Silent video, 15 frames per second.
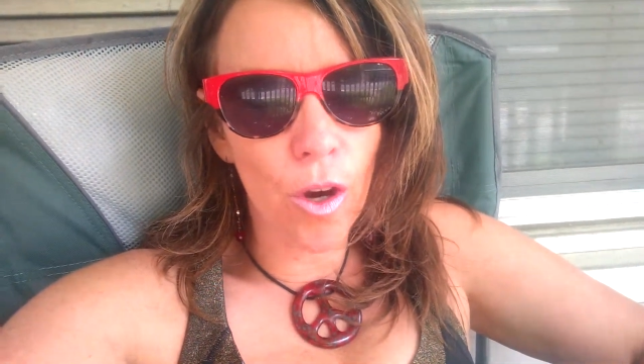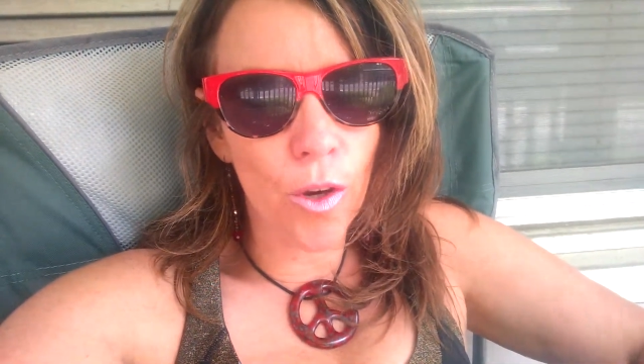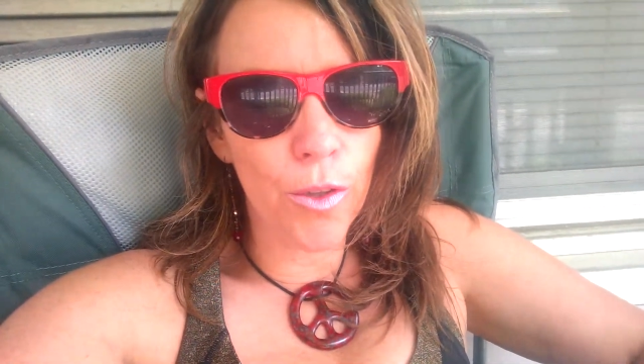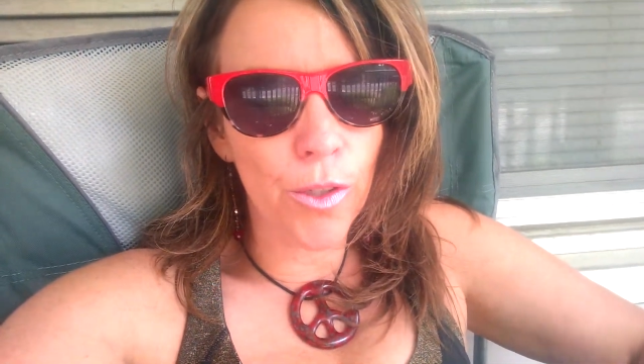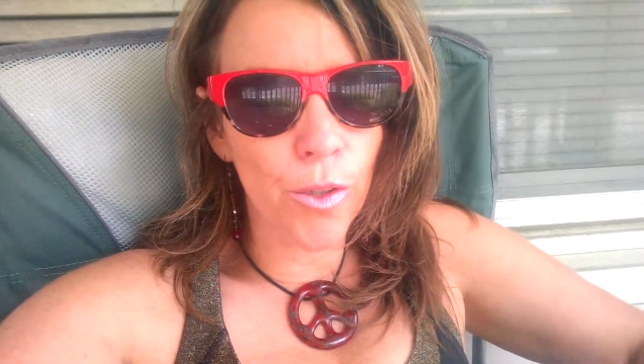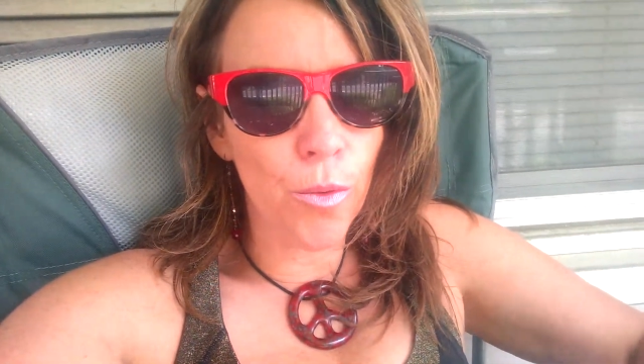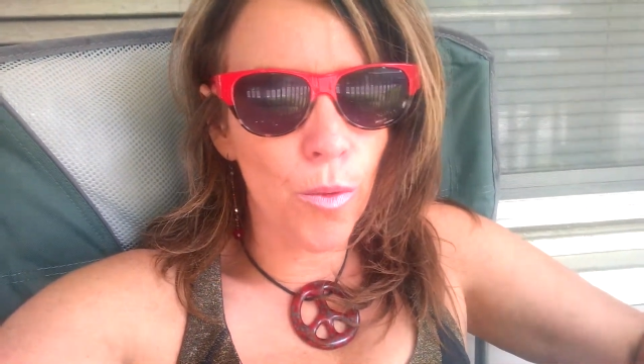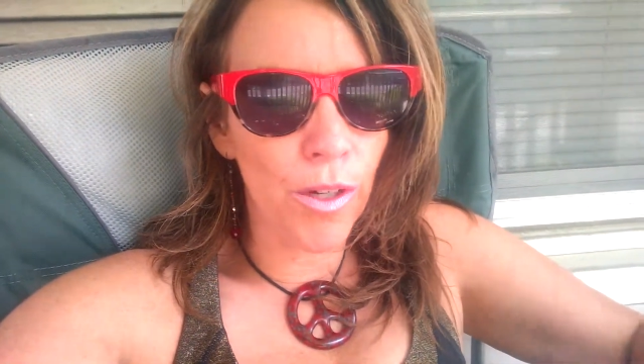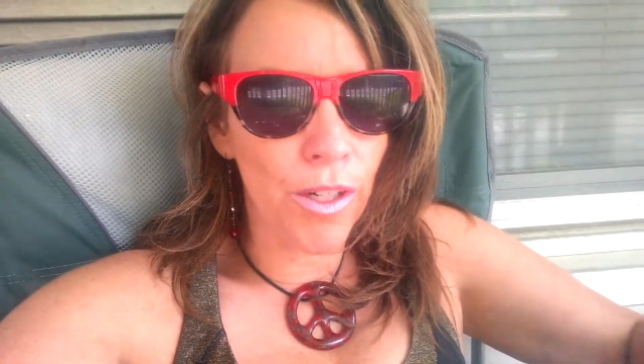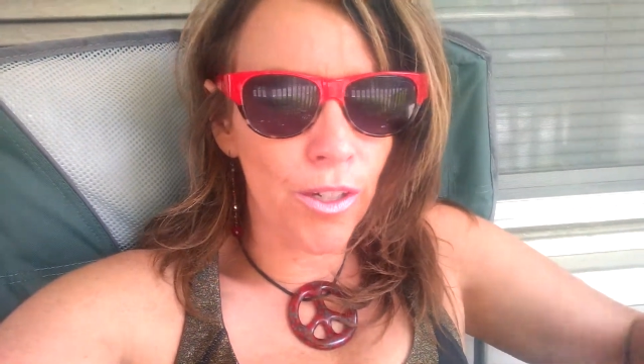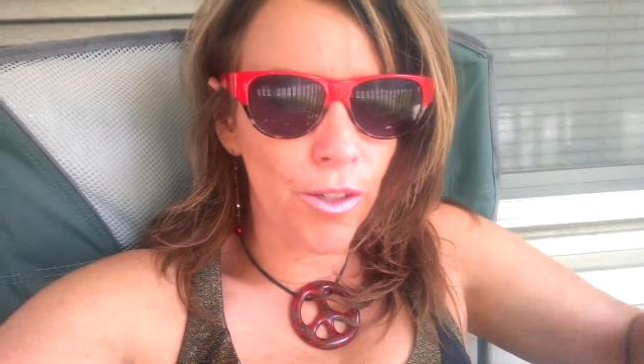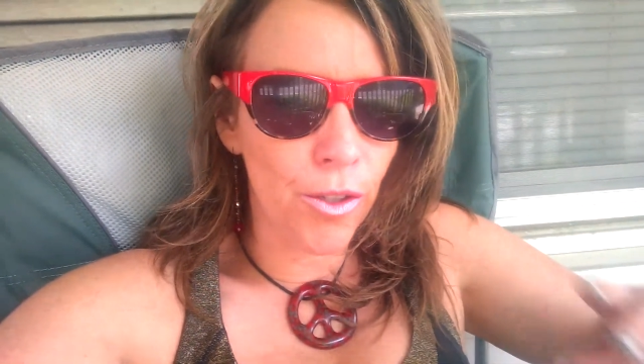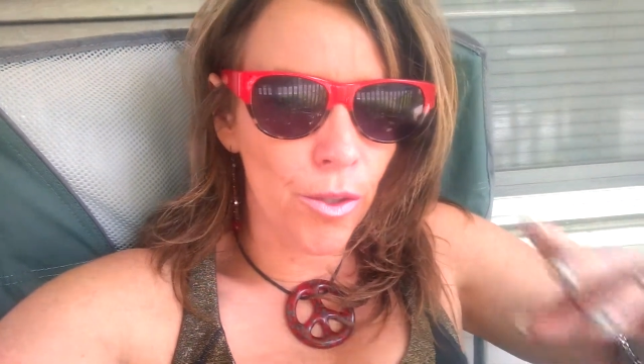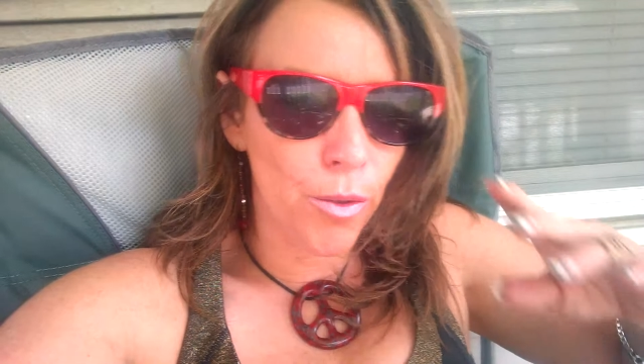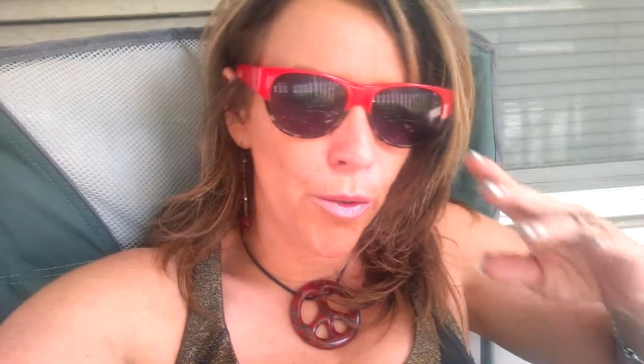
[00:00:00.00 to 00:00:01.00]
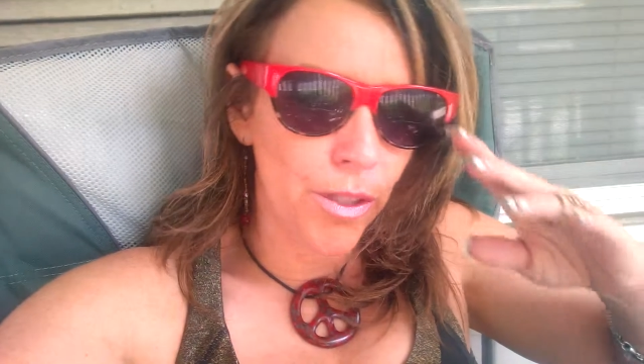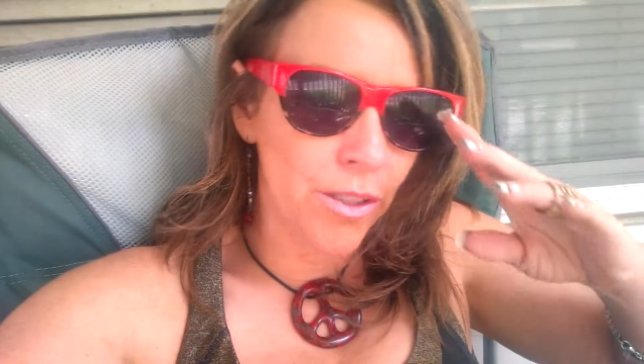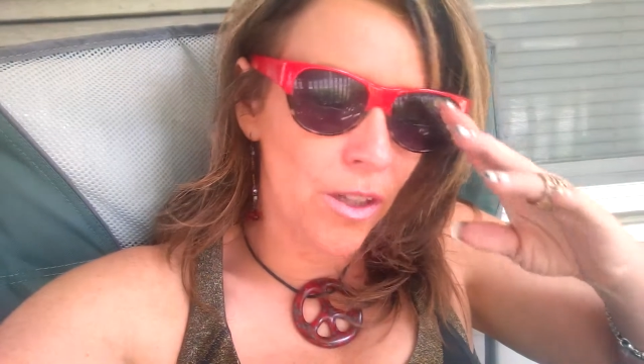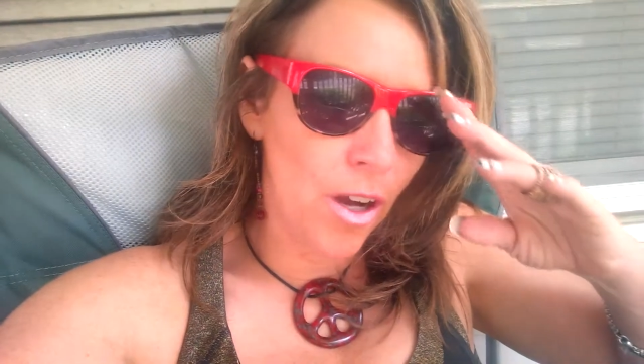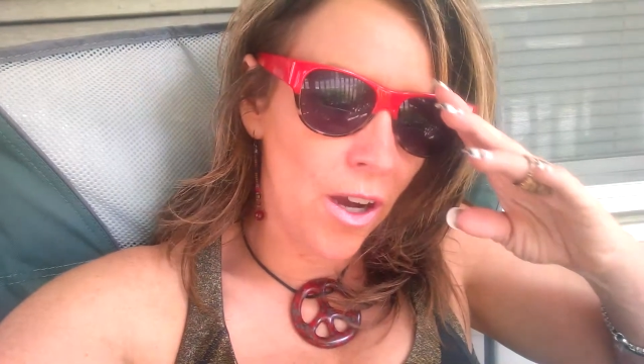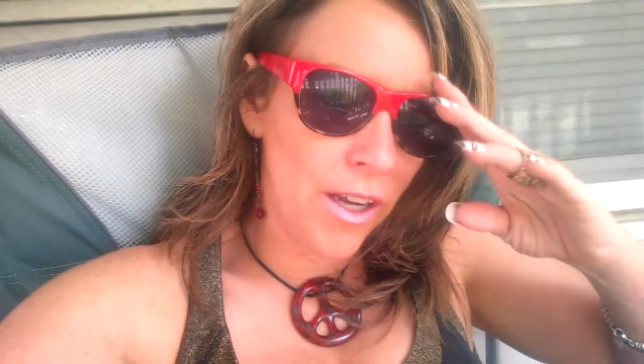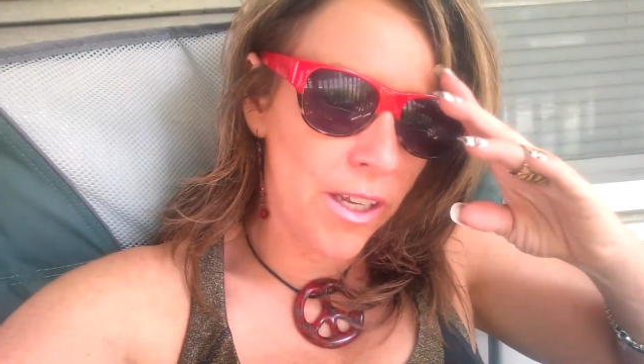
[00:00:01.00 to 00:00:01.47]
All you want to do is
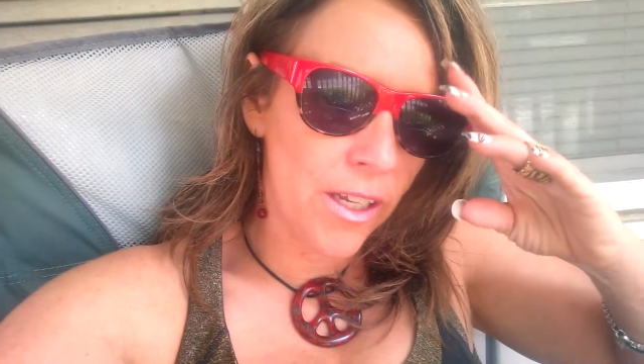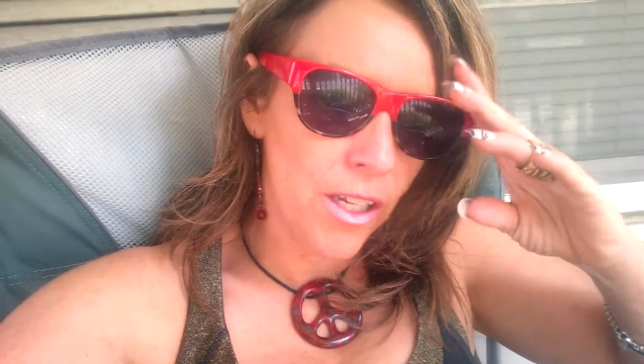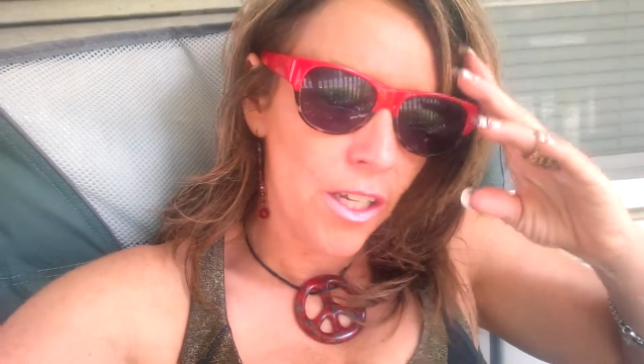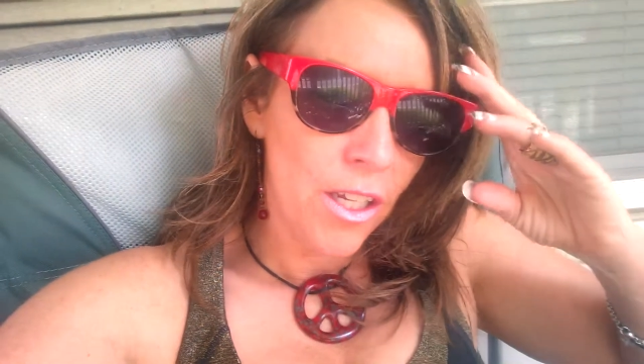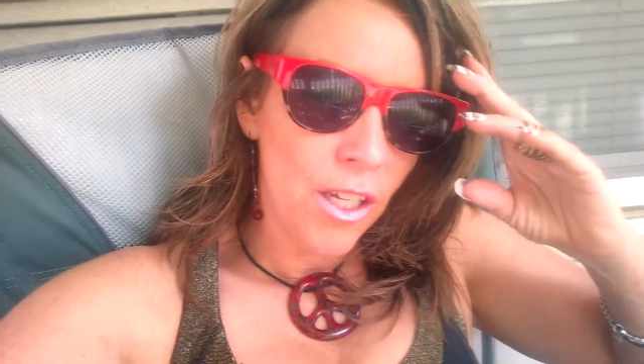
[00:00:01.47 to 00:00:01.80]
not,